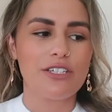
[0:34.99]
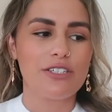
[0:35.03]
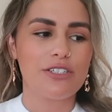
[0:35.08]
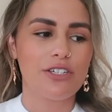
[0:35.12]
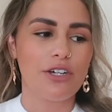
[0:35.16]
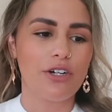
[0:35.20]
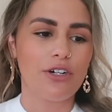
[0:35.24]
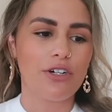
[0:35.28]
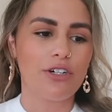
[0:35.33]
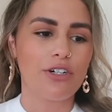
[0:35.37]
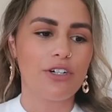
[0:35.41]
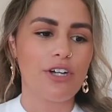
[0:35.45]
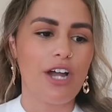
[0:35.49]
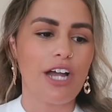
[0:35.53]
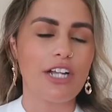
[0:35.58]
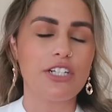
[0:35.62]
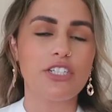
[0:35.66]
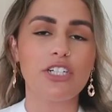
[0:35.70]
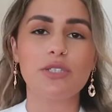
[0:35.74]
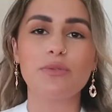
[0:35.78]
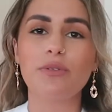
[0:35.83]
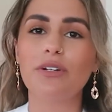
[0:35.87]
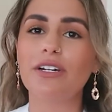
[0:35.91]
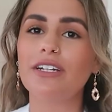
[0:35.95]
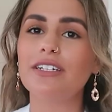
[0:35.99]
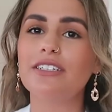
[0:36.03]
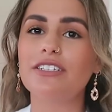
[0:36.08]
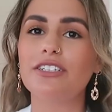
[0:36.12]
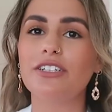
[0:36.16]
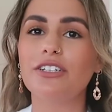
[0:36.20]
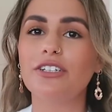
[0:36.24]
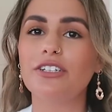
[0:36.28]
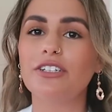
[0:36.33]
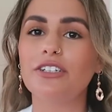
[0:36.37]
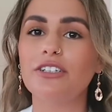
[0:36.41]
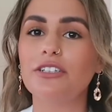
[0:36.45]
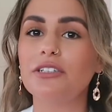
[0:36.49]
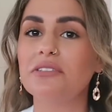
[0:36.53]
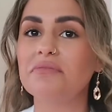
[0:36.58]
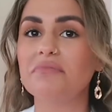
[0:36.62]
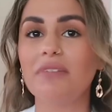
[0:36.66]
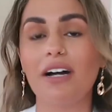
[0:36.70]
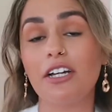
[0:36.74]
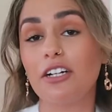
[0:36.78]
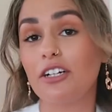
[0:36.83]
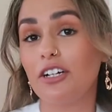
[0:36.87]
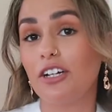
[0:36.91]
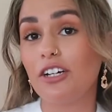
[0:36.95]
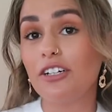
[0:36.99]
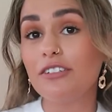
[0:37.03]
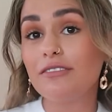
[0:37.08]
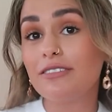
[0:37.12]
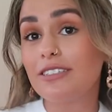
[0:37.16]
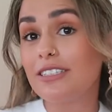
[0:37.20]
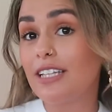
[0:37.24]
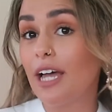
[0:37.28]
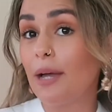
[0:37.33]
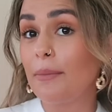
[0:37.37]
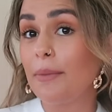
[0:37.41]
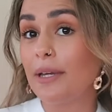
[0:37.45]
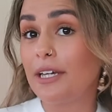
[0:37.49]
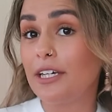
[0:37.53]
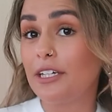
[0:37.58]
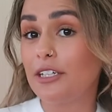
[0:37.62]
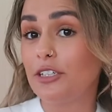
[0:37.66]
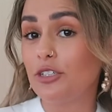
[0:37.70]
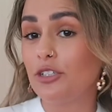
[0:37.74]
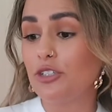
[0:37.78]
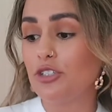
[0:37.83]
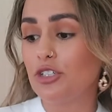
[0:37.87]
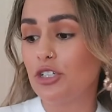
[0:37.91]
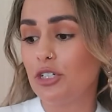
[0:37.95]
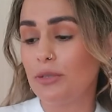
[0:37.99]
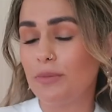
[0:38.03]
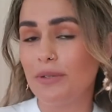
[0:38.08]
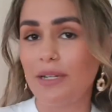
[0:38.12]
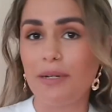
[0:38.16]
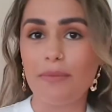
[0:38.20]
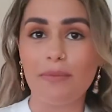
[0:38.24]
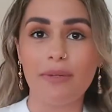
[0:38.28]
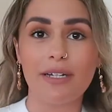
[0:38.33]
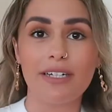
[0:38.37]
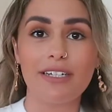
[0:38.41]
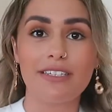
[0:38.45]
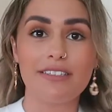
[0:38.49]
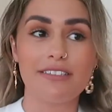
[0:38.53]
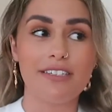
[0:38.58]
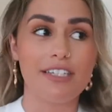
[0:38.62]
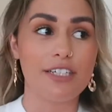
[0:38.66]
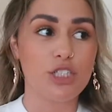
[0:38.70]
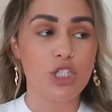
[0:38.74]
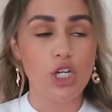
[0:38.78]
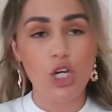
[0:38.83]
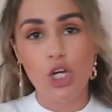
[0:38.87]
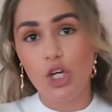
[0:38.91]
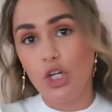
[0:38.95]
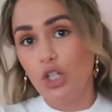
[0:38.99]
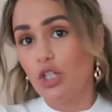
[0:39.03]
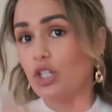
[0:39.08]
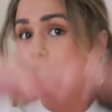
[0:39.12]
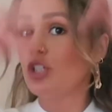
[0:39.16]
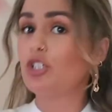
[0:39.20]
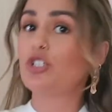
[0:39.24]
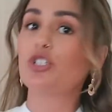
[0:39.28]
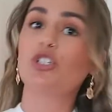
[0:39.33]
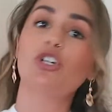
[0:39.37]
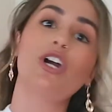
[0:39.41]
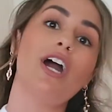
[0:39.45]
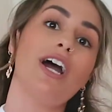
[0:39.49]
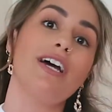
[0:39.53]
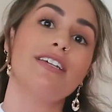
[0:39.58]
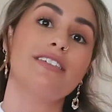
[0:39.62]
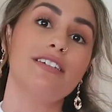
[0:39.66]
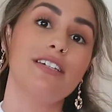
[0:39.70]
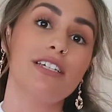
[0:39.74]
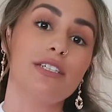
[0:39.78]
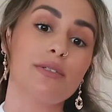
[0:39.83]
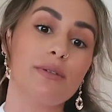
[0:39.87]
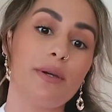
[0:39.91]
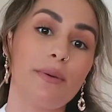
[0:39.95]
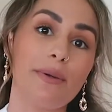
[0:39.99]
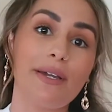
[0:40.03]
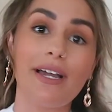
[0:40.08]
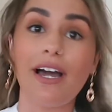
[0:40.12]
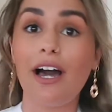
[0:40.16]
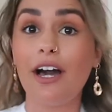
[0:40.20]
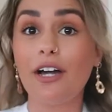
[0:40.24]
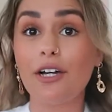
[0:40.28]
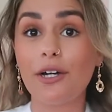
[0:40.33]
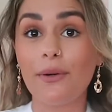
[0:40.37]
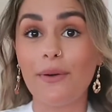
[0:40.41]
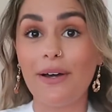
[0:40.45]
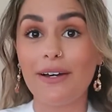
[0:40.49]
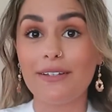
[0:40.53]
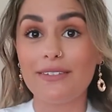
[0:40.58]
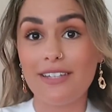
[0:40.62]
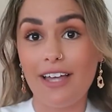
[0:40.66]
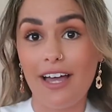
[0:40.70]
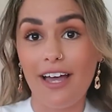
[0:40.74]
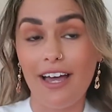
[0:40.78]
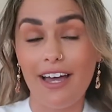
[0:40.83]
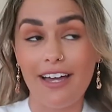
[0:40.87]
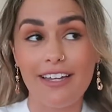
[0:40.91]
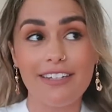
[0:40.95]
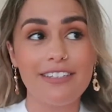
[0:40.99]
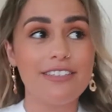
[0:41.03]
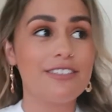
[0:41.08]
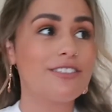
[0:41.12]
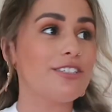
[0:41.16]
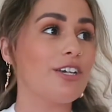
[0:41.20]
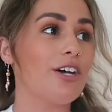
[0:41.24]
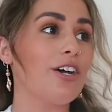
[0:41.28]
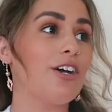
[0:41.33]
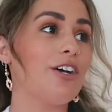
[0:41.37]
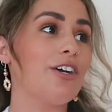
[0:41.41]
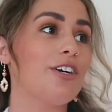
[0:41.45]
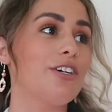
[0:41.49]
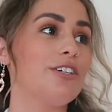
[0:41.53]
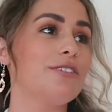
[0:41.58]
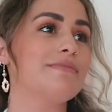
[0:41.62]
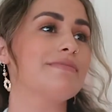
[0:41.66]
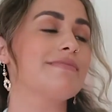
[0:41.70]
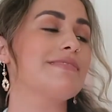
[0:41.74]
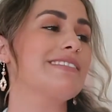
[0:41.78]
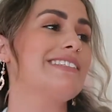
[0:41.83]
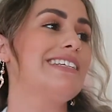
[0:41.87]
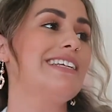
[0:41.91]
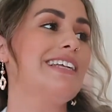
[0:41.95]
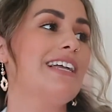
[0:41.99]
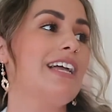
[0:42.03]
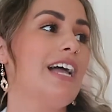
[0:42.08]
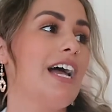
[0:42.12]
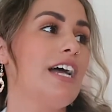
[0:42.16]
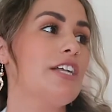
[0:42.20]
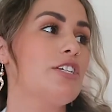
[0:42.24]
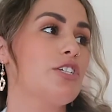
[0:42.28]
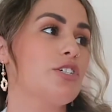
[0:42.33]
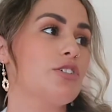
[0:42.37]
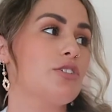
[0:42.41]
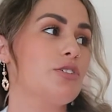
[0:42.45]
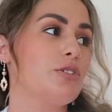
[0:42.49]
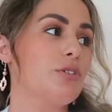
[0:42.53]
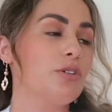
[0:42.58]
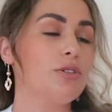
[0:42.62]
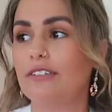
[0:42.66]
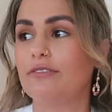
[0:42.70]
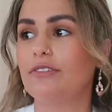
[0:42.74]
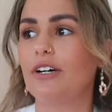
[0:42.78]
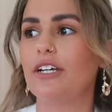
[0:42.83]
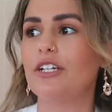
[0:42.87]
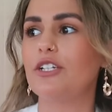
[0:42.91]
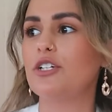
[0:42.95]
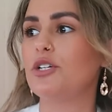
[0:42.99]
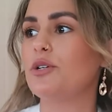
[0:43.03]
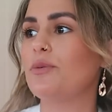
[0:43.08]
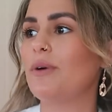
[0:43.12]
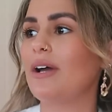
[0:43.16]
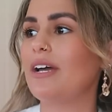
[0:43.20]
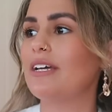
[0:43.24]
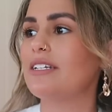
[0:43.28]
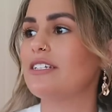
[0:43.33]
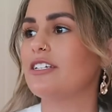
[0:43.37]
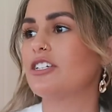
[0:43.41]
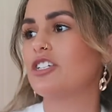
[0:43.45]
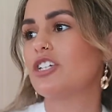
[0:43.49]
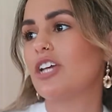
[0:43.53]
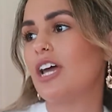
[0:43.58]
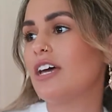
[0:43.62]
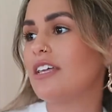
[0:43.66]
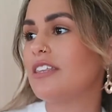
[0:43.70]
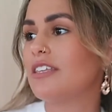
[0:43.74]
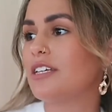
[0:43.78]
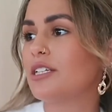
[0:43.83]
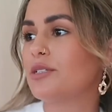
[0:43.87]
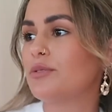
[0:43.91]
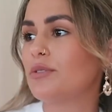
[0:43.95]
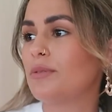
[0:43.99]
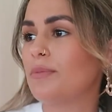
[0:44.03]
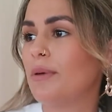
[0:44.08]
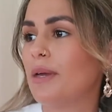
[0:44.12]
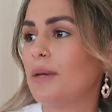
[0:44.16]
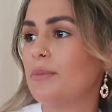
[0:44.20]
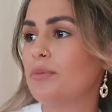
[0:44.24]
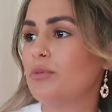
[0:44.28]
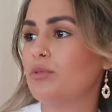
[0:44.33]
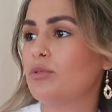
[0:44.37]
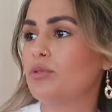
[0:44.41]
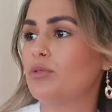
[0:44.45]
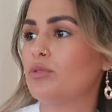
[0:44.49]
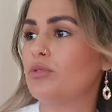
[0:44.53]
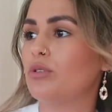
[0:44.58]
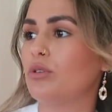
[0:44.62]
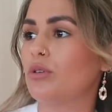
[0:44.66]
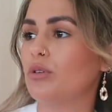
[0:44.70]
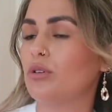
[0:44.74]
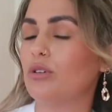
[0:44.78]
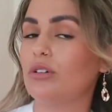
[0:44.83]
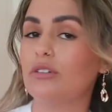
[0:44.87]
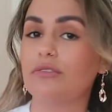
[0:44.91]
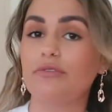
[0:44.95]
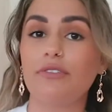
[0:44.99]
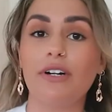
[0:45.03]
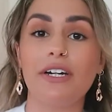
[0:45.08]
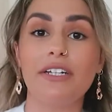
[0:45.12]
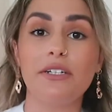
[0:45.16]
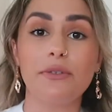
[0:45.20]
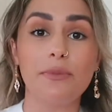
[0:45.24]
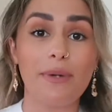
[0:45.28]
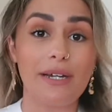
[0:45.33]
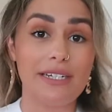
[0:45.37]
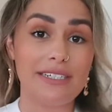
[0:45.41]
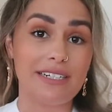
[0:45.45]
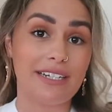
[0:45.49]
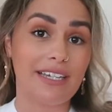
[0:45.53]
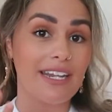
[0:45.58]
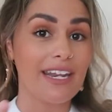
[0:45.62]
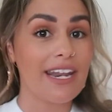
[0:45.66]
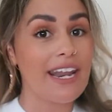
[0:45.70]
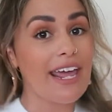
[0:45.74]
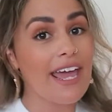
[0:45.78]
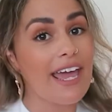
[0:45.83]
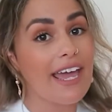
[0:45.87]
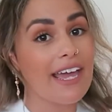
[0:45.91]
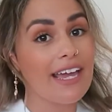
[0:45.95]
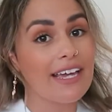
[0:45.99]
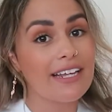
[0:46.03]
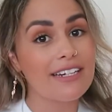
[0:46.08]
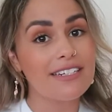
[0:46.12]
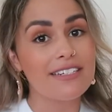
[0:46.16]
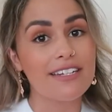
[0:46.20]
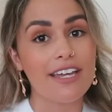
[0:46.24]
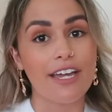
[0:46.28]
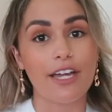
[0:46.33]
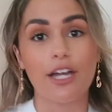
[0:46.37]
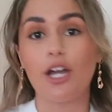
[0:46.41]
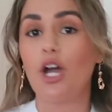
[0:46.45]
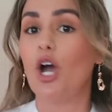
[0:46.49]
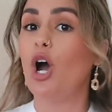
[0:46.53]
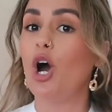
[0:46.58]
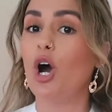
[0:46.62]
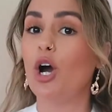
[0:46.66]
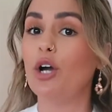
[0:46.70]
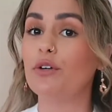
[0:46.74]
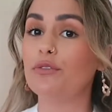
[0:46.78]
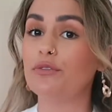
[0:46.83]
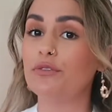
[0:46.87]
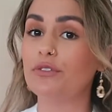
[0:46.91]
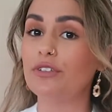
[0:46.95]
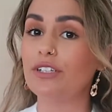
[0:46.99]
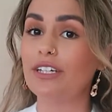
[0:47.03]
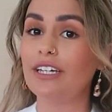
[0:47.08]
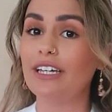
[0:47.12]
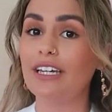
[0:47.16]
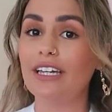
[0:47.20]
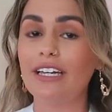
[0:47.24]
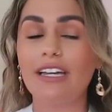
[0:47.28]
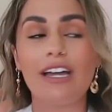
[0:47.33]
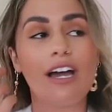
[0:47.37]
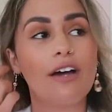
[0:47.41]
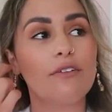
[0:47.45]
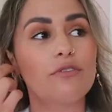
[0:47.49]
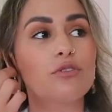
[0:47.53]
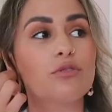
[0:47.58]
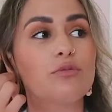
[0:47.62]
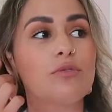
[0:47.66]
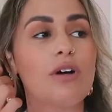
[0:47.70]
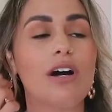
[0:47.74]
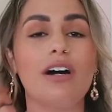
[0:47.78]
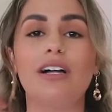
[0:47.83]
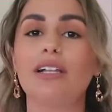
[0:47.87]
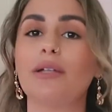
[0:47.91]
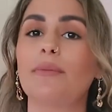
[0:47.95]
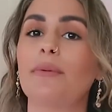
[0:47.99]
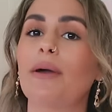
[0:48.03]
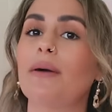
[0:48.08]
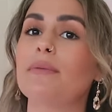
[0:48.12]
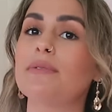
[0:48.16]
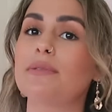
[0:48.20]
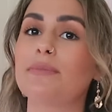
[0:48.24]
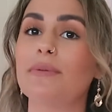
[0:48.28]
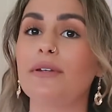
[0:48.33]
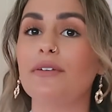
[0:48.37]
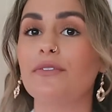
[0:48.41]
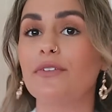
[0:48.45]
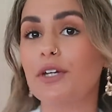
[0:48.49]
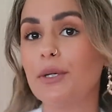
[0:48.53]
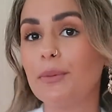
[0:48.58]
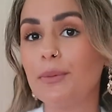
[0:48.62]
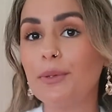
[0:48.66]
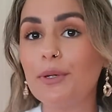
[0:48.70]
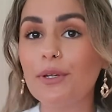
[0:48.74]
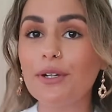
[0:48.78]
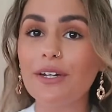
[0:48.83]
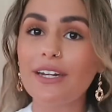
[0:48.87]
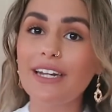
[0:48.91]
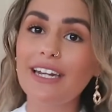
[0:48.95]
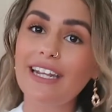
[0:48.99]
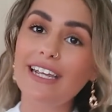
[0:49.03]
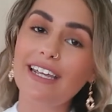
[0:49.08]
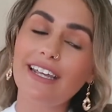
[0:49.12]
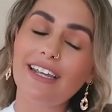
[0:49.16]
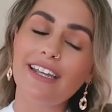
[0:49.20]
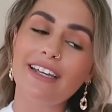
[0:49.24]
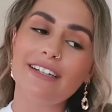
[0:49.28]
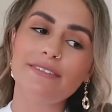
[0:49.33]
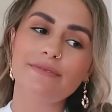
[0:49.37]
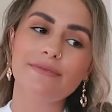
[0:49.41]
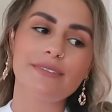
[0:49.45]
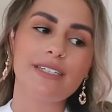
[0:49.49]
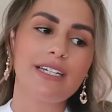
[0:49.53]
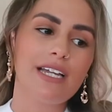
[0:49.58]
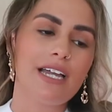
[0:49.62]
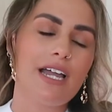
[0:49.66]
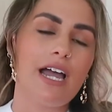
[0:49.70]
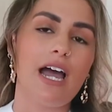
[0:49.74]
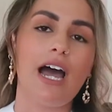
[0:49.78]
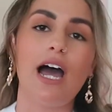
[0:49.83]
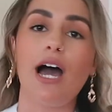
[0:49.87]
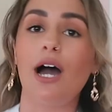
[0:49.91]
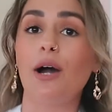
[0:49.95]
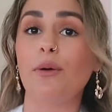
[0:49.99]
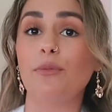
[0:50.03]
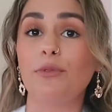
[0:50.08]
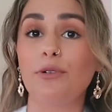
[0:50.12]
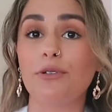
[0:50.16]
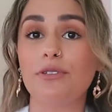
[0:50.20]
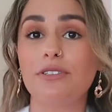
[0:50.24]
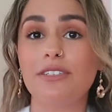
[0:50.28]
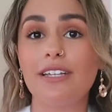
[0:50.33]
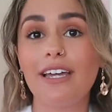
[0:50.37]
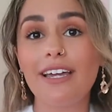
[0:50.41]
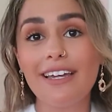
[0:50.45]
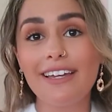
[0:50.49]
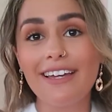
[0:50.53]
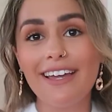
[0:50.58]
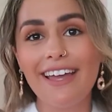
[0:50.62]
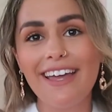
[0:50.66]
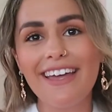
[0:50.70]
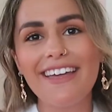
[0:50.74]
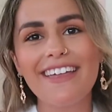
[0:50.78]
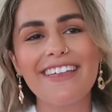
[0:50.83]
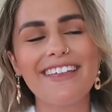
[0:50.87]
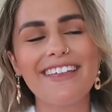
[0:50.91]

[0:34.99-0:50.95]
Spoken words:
So I just wanted to, I don't know, start making YouTube in amongst this huge crisis where we can't go outside. So I just thought, find a new way to share things with people or find a way to connect. Like, hopefully after a while it becomes a bit of a community. We'll see.